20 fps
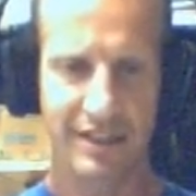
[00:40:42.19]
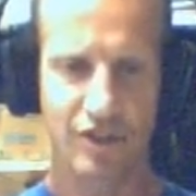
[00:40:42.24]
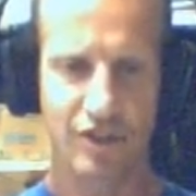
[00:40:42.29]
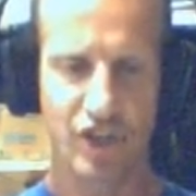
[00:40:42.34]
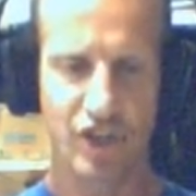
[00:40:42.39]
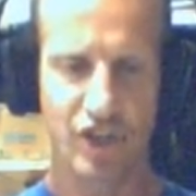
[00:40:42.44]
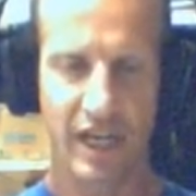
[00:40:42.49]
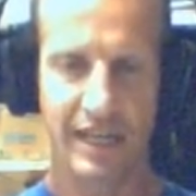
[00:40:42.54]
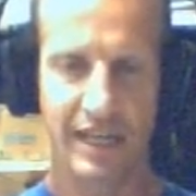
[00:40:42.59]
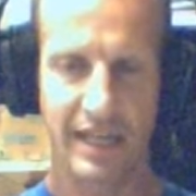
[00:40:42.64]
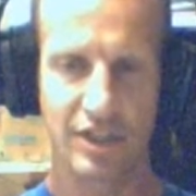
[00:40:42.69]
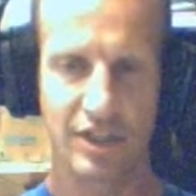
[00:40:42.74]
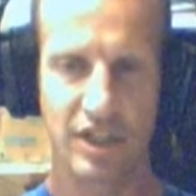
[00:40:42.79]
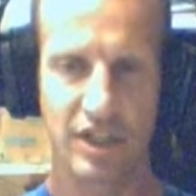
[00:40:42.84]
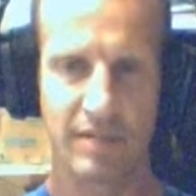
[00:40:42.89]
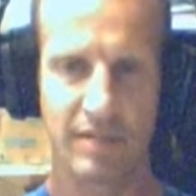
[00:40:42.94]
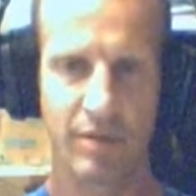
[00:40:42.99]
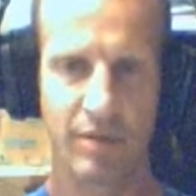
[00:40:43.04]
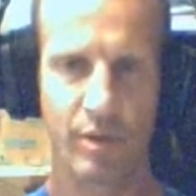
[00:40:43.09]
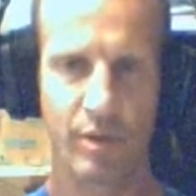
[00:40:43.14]
change
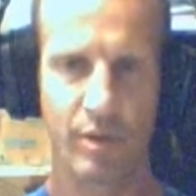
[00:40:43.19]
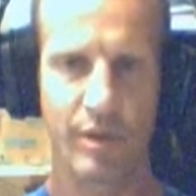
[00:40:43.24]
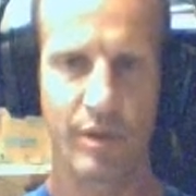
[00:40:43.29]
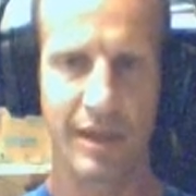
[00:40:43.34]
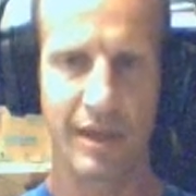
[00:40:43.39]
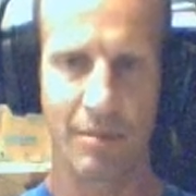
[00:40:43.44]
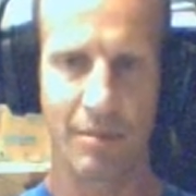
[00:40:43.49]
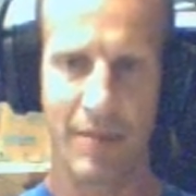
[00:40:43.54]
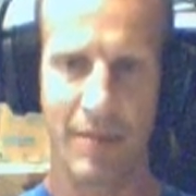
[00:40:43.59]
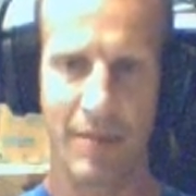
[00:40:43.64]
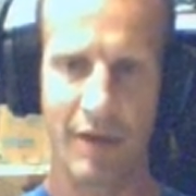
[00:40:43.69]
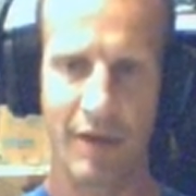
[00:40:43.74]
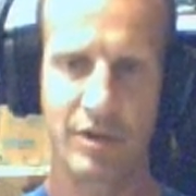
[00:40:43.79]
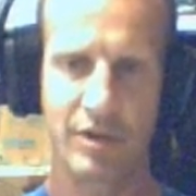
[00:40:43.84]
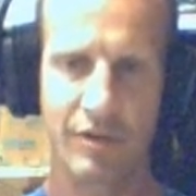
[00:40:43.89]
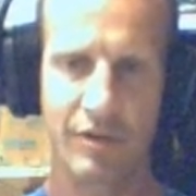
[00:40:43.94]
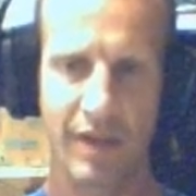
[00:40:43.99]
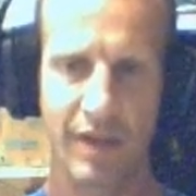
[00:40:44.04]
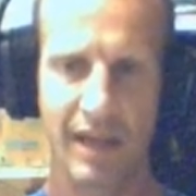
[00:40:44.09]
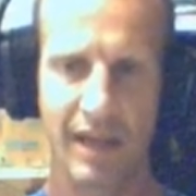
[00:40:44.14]
in both the amount
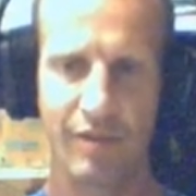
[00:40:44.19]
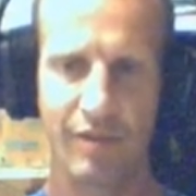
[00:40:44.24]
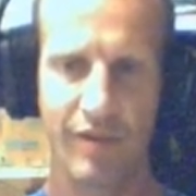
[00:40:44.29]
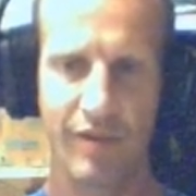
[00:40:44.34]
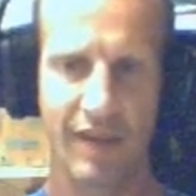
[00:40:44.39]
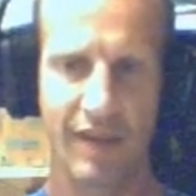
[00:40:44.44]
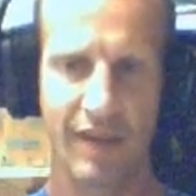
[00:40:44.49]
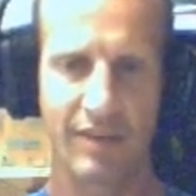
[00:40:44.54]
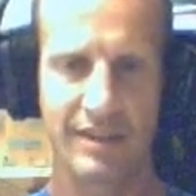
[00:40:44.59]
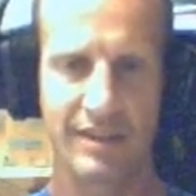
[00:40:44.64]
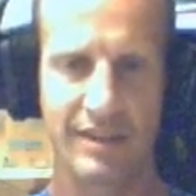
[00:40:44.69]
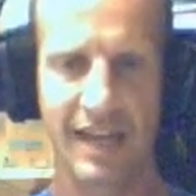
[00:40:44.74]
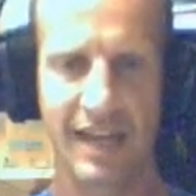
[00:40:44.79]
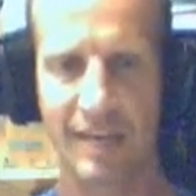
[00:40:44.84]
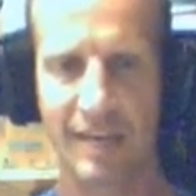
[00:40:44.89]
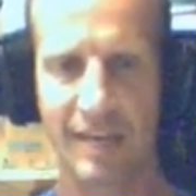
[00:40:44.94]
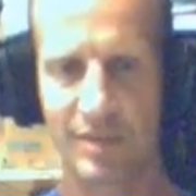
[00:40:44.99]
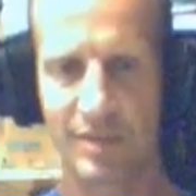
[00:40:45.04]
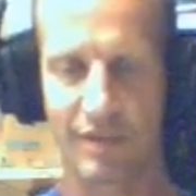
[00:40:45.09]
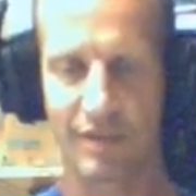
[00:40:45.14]
of life and the
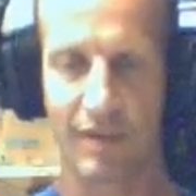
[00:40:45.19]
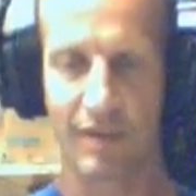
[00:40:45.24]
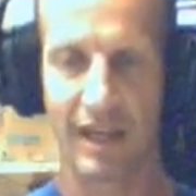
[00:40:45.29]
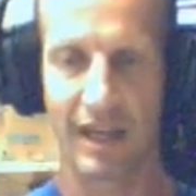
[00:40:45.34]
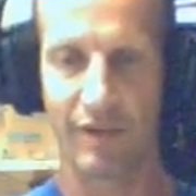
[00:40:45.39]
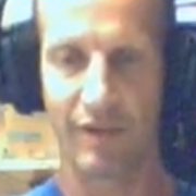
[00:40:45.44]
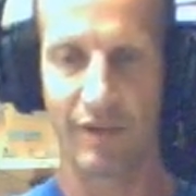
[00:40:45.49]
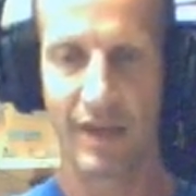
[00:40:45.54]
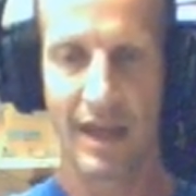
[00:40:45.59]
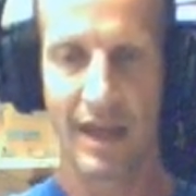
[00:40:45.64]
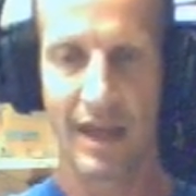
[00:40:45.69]
types of life,